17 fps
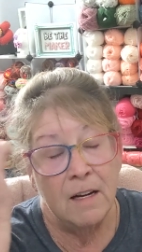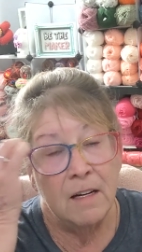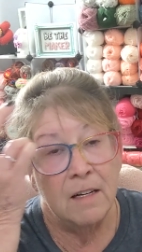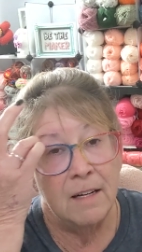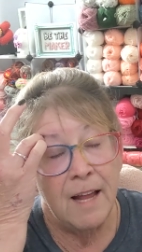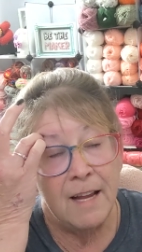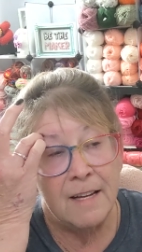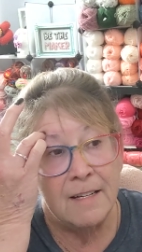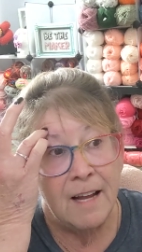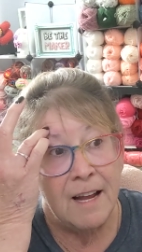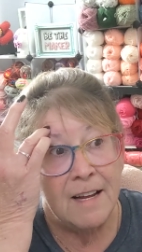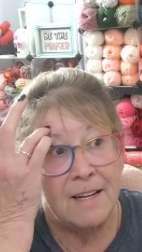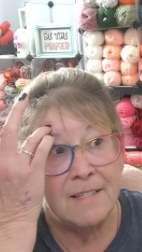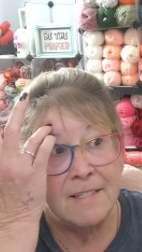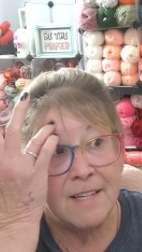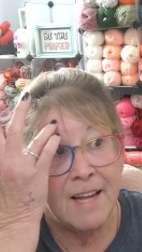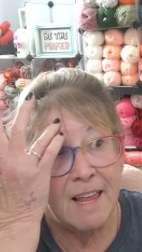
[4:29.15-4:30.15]
And I,
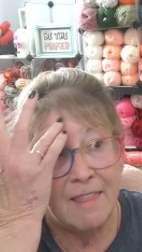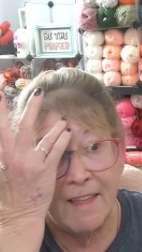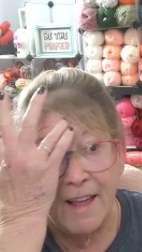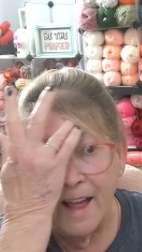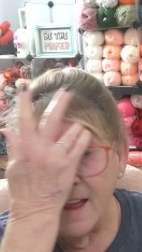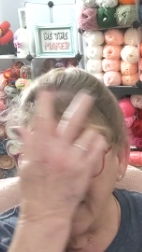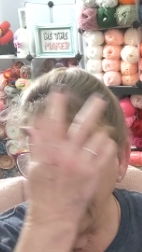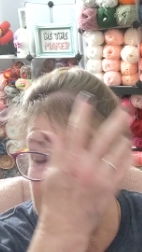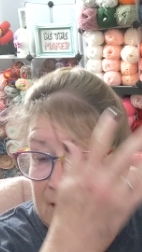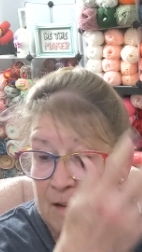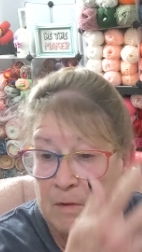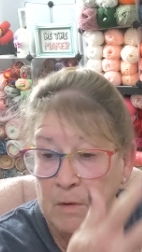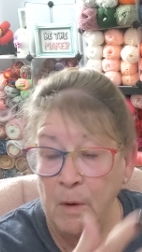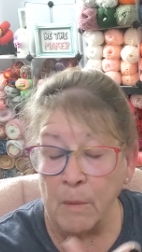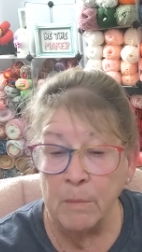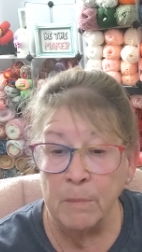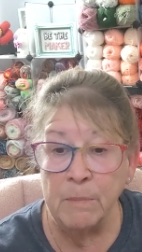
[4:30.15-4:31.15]
I say that
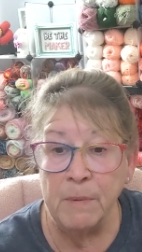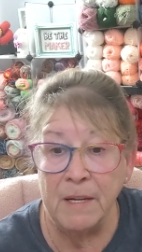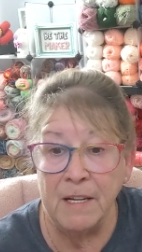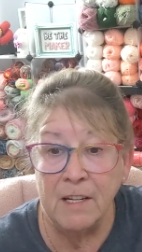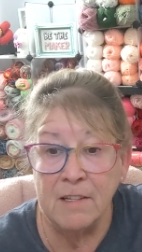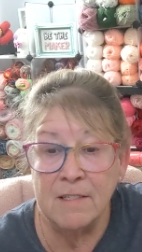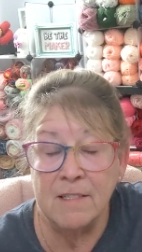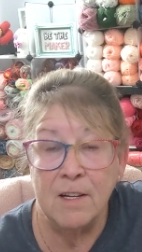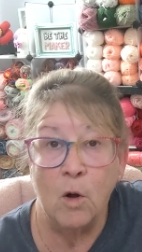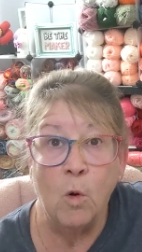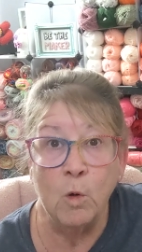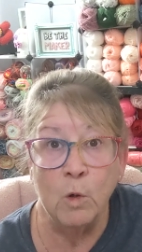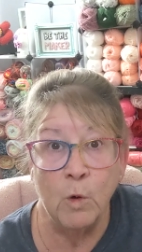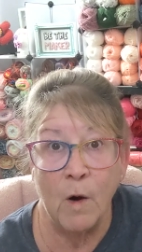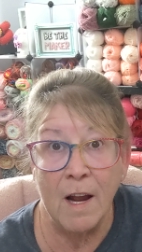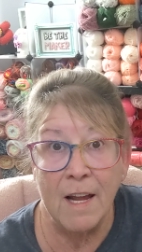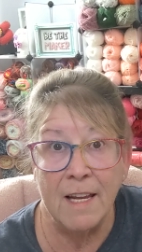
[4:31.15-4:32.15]
because the
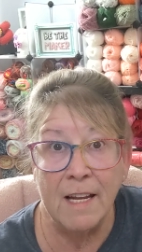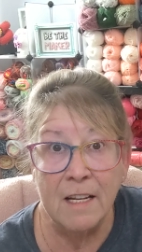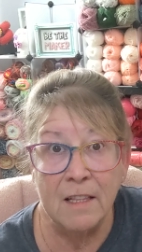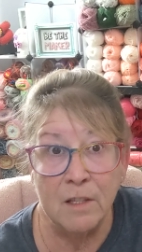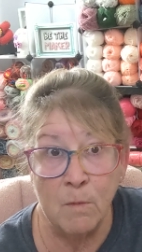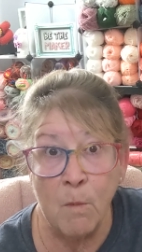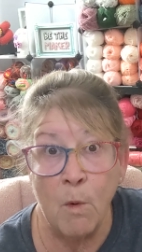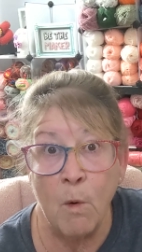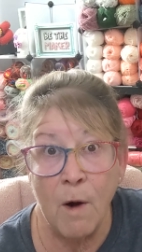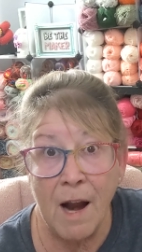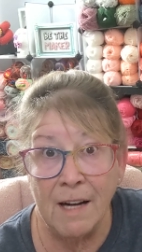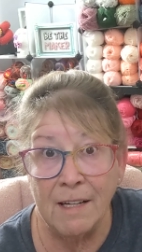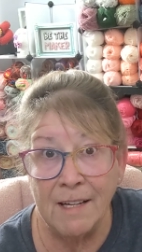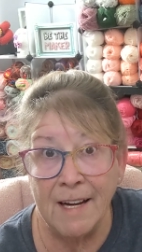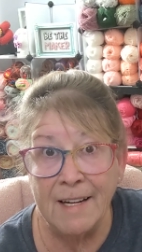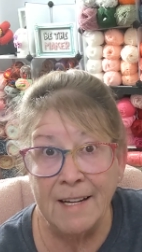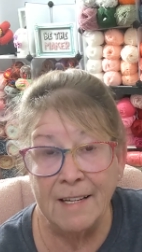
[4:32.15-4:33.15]
older I get, the more I
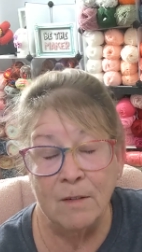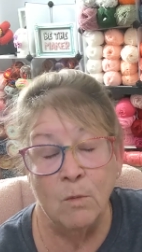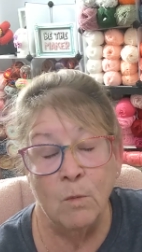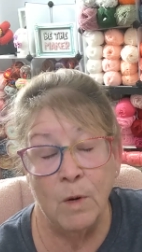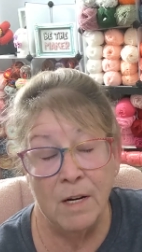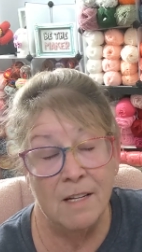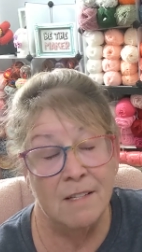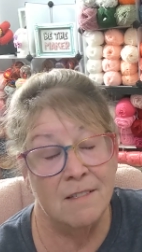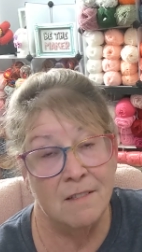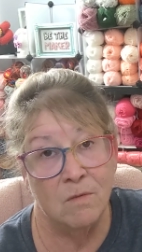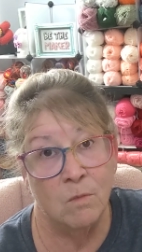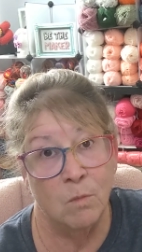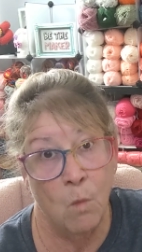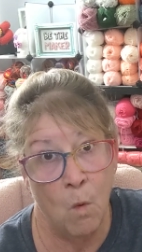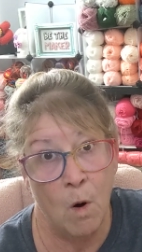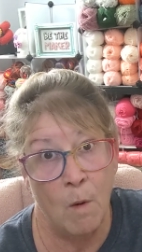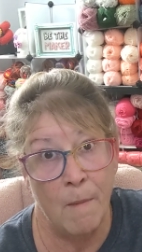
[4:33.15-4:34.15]
like it when it's
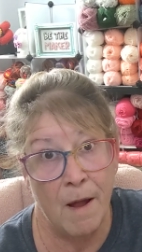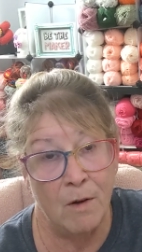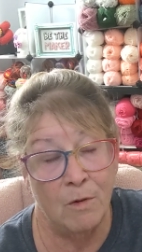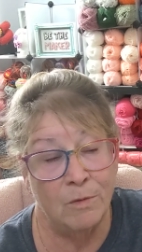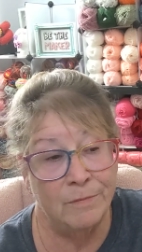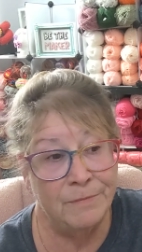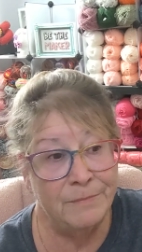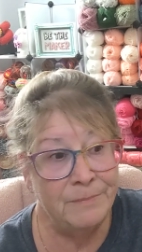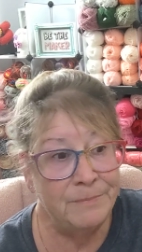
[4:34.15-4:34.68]
warm out.